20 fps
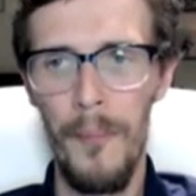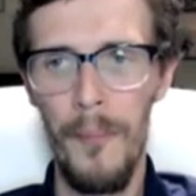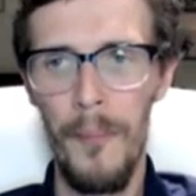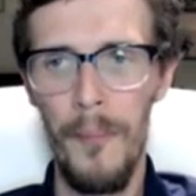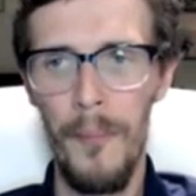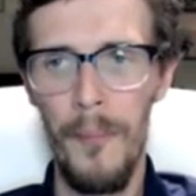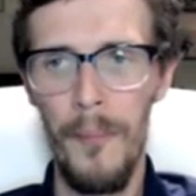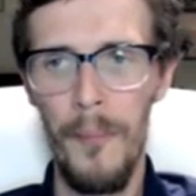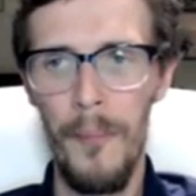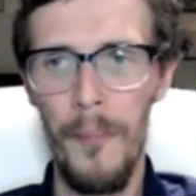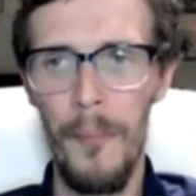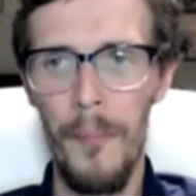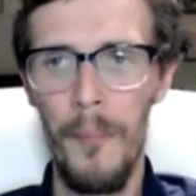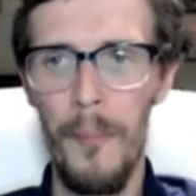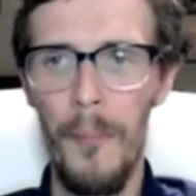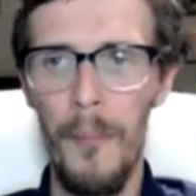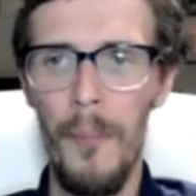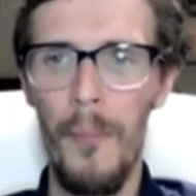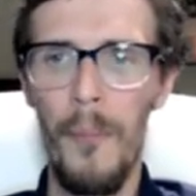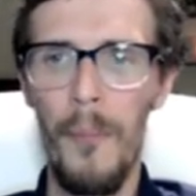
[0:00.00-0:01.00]

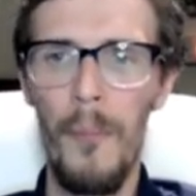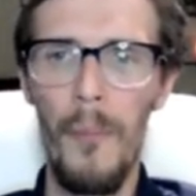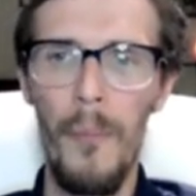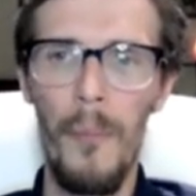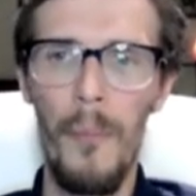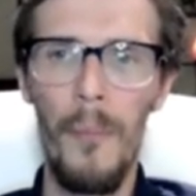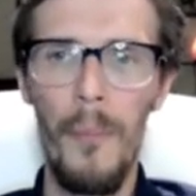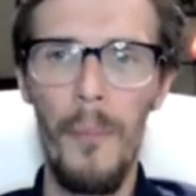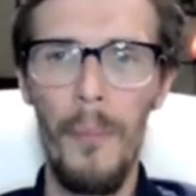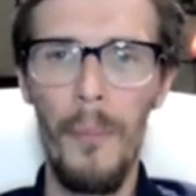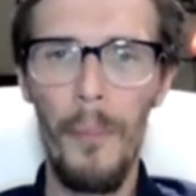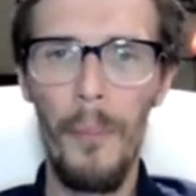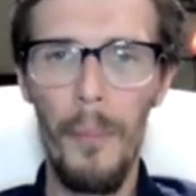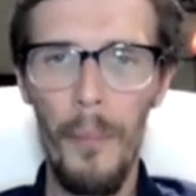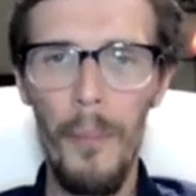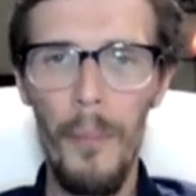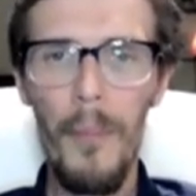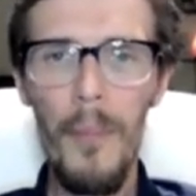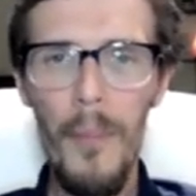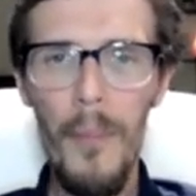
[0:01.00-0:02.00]

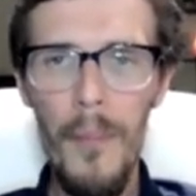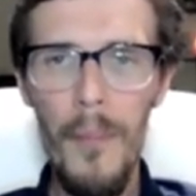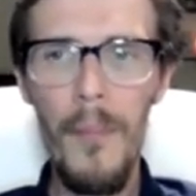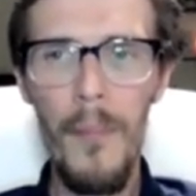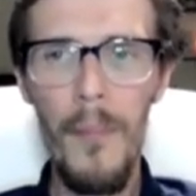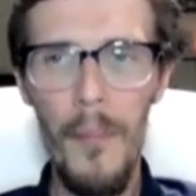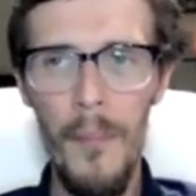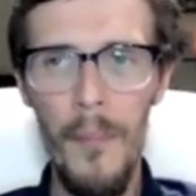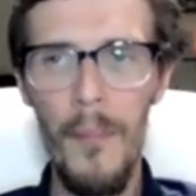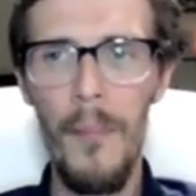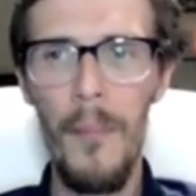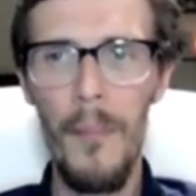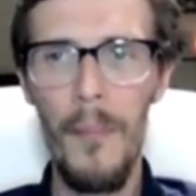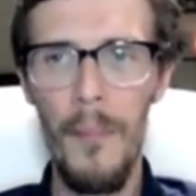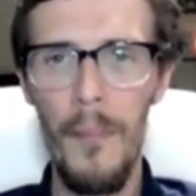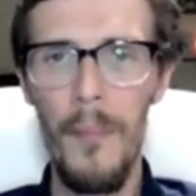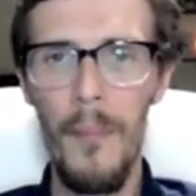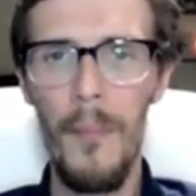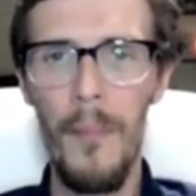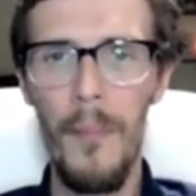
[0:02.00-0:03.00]

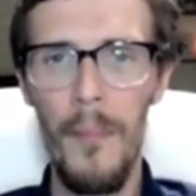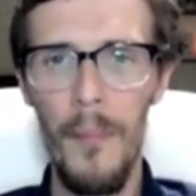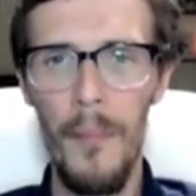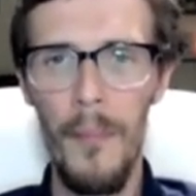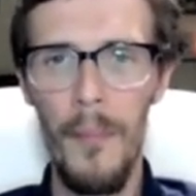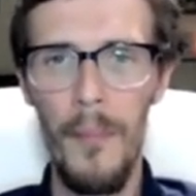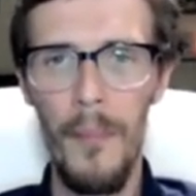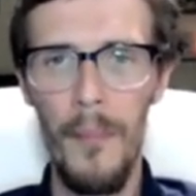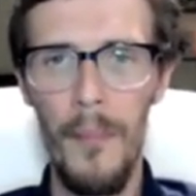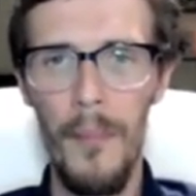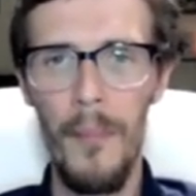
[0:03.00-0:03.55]
(silent)